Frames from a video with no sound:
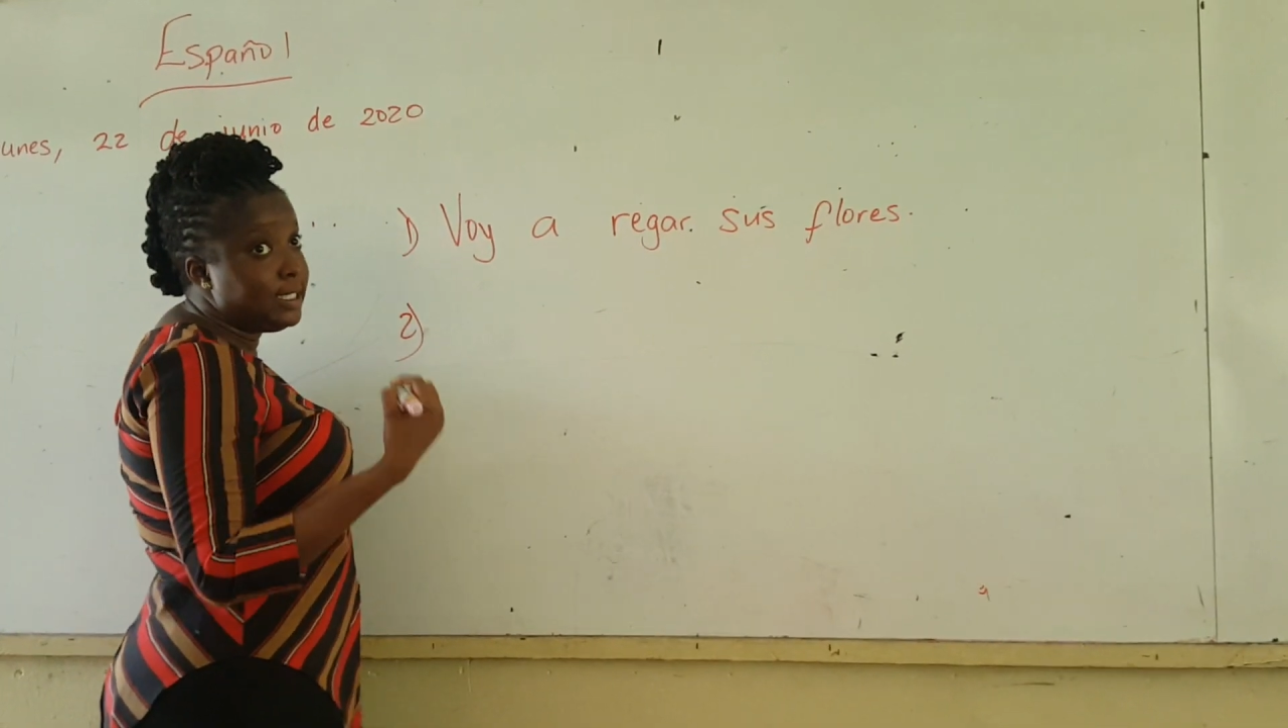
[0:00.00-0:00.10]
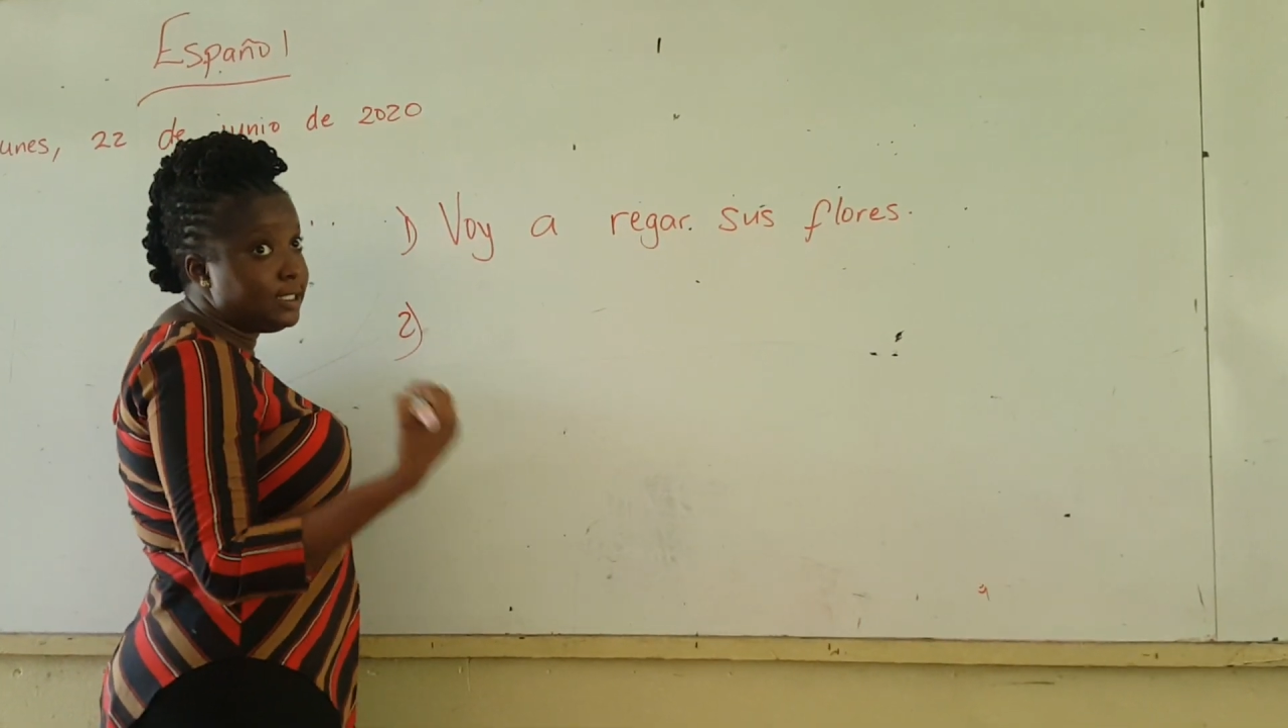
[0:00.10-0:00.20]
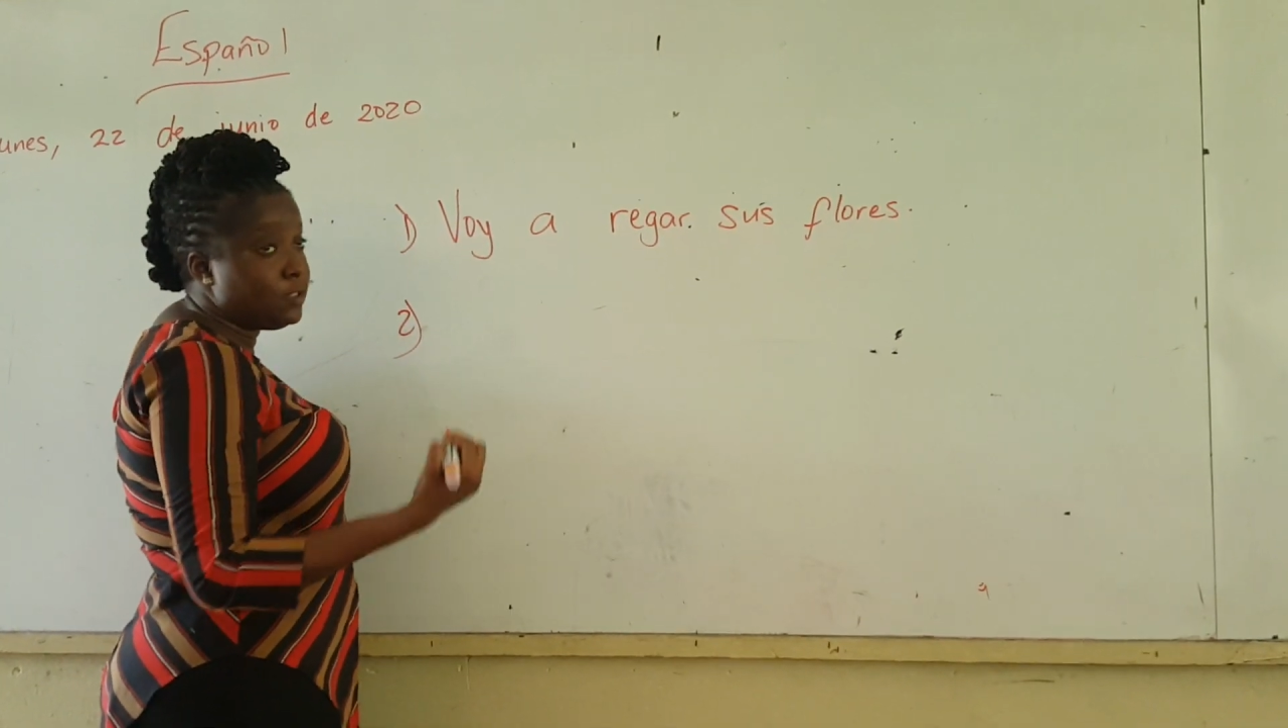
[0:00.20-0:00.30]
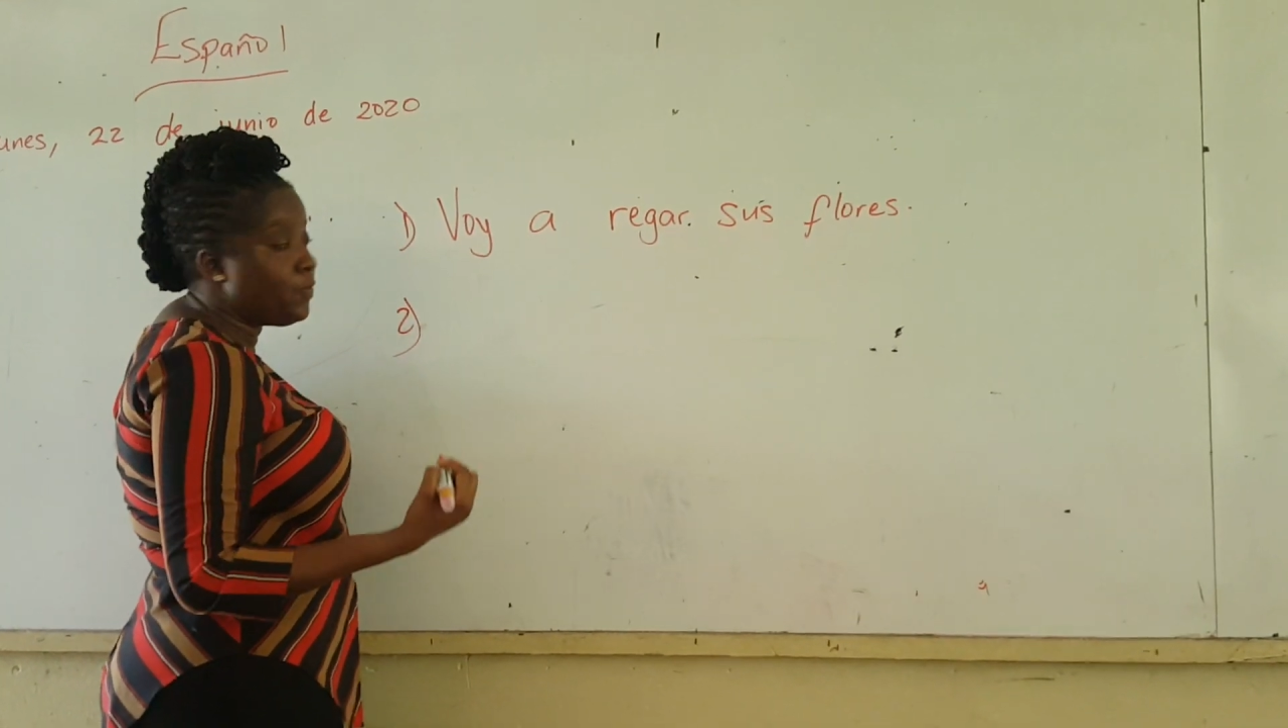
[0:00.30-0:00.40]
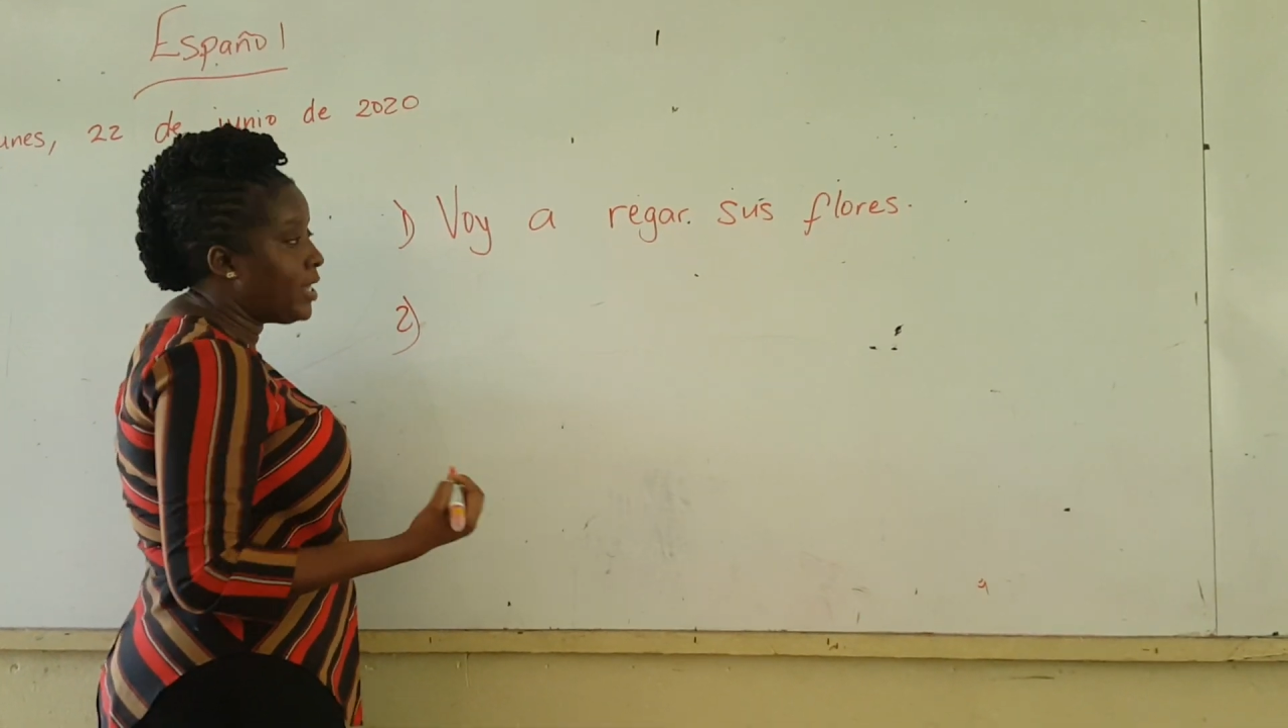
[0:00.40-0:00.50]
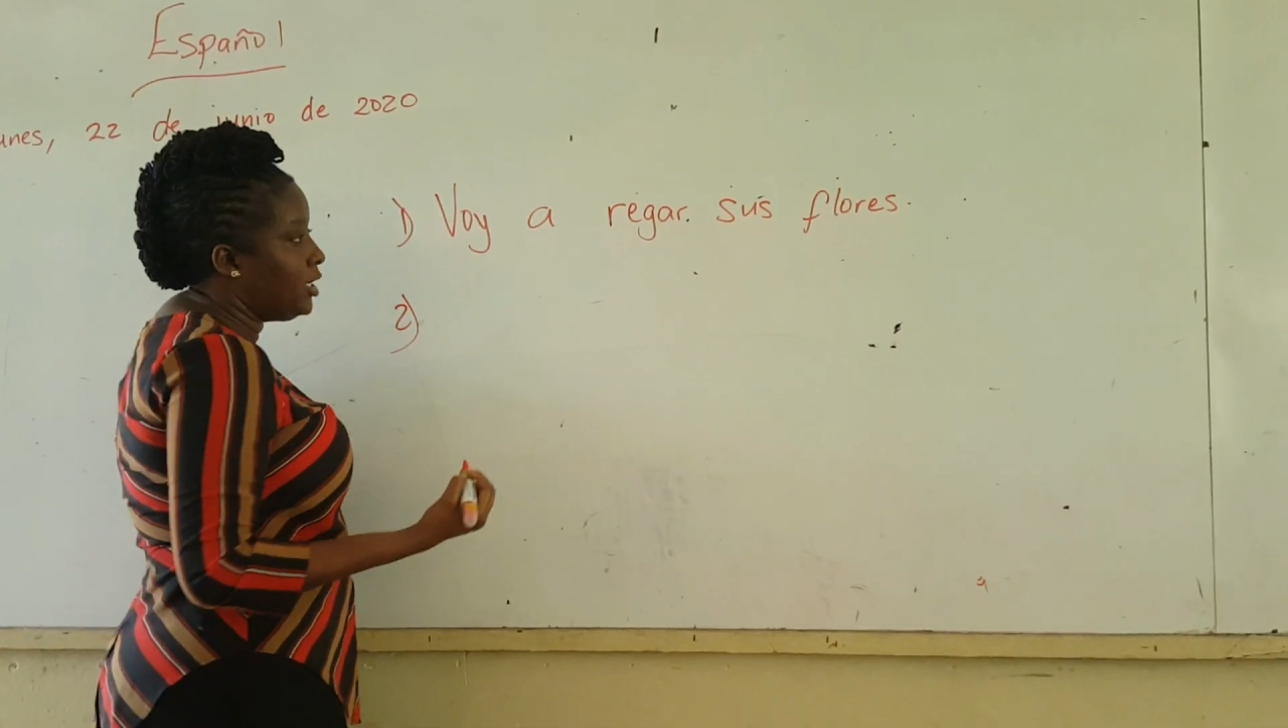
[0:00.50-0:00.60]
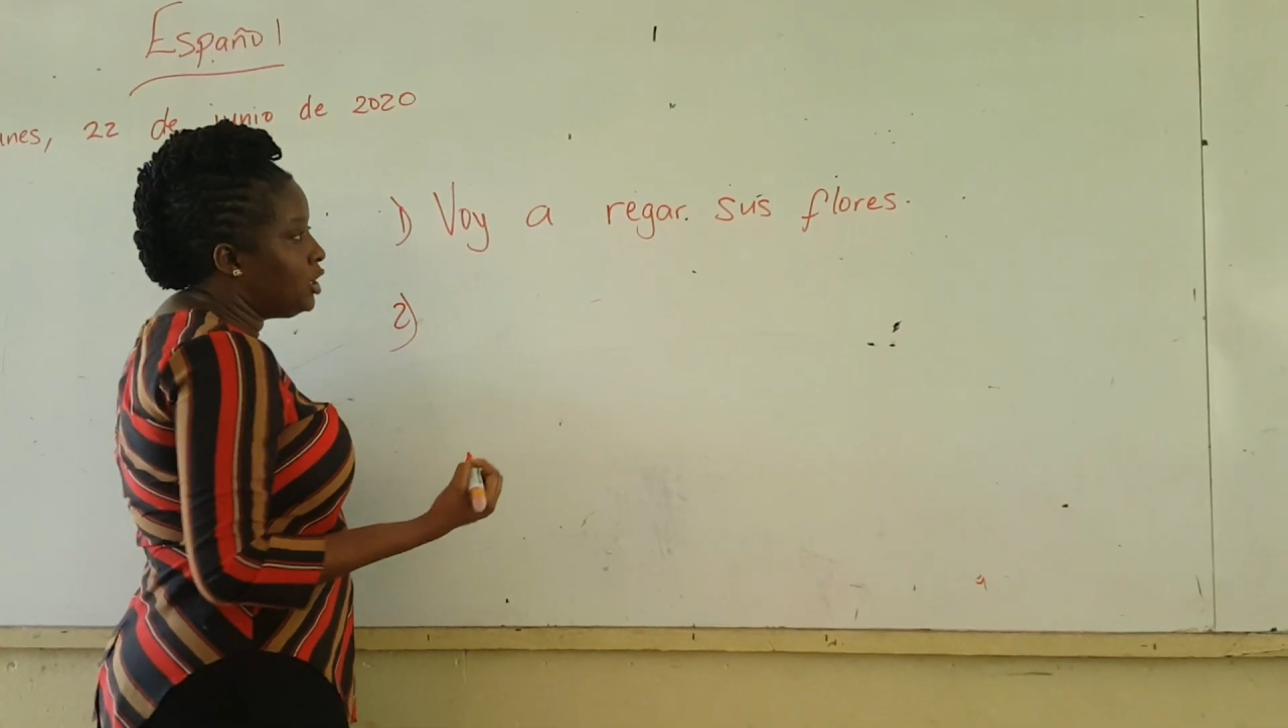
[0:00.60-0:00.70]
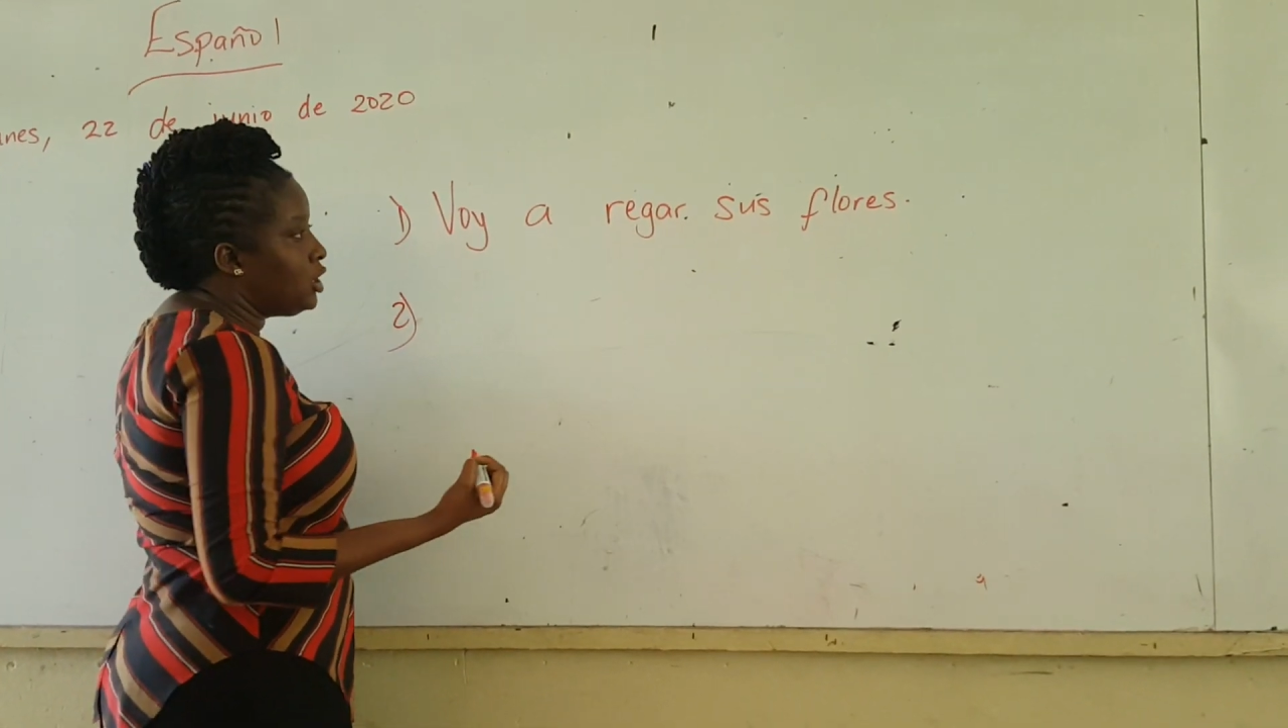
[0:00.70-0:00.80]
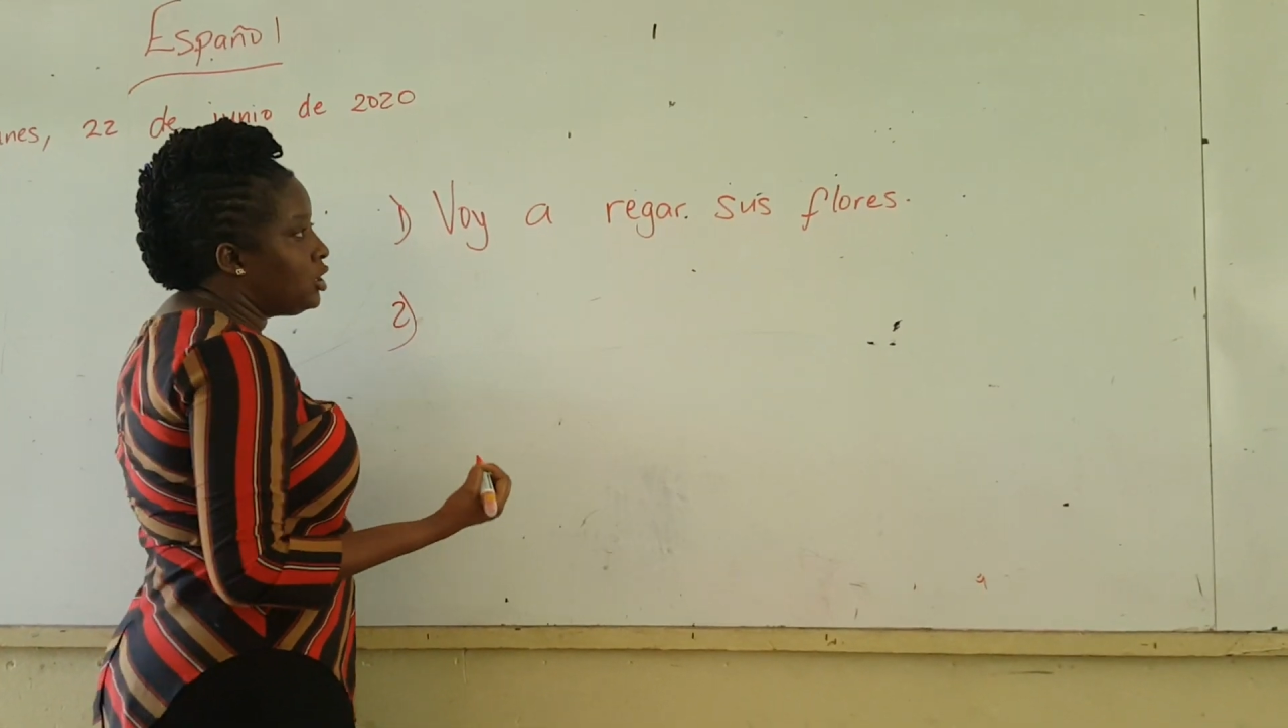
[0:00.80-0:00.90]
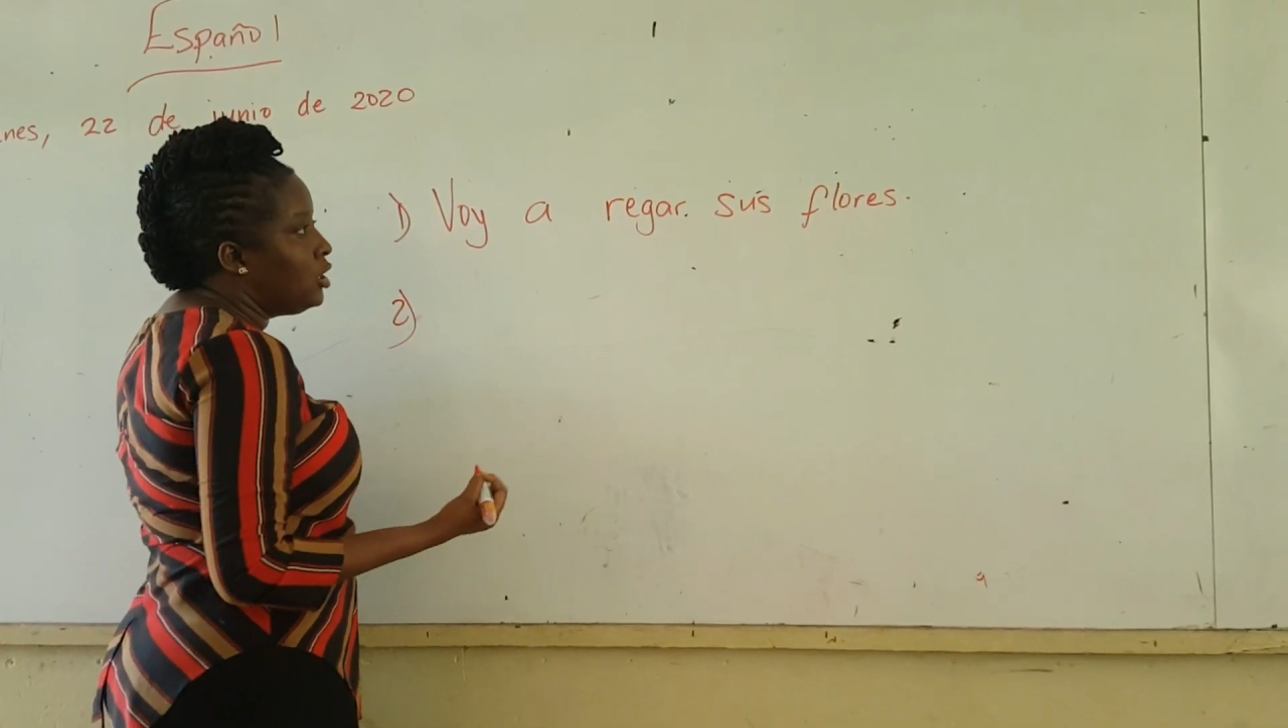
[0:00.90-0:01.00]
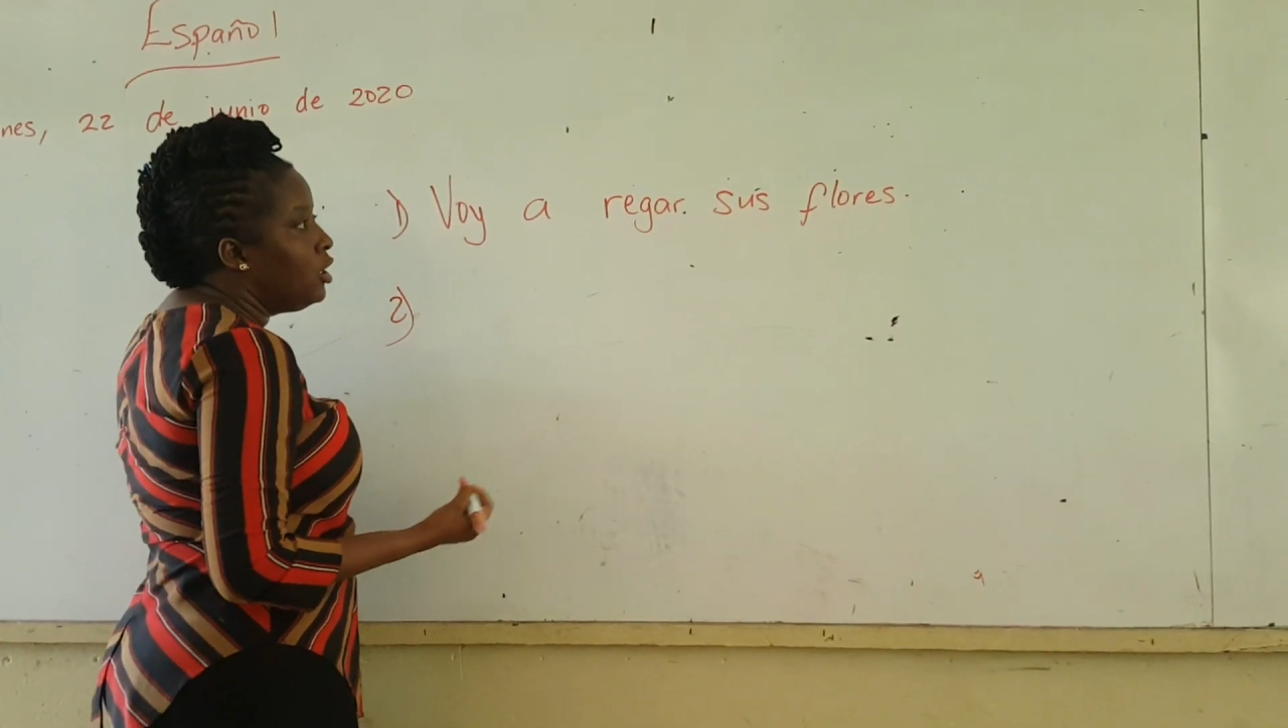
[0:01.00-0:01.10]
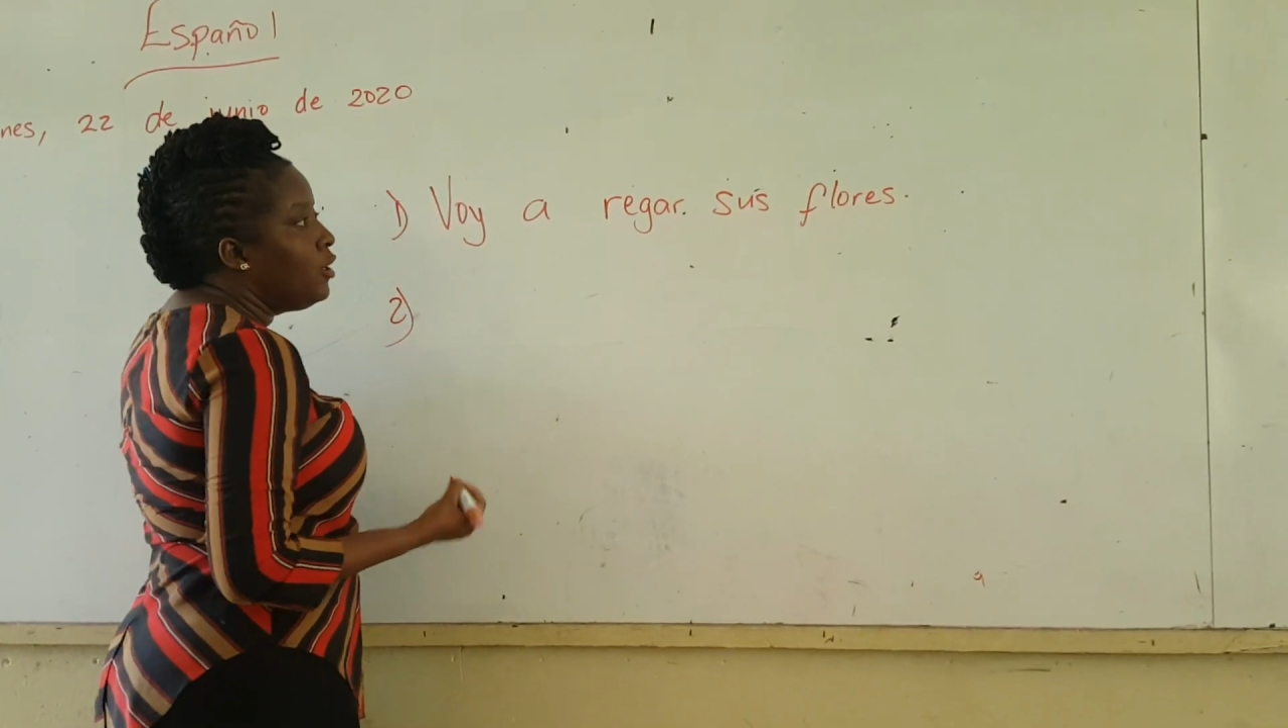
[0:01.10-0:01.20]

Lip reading: in Spanish?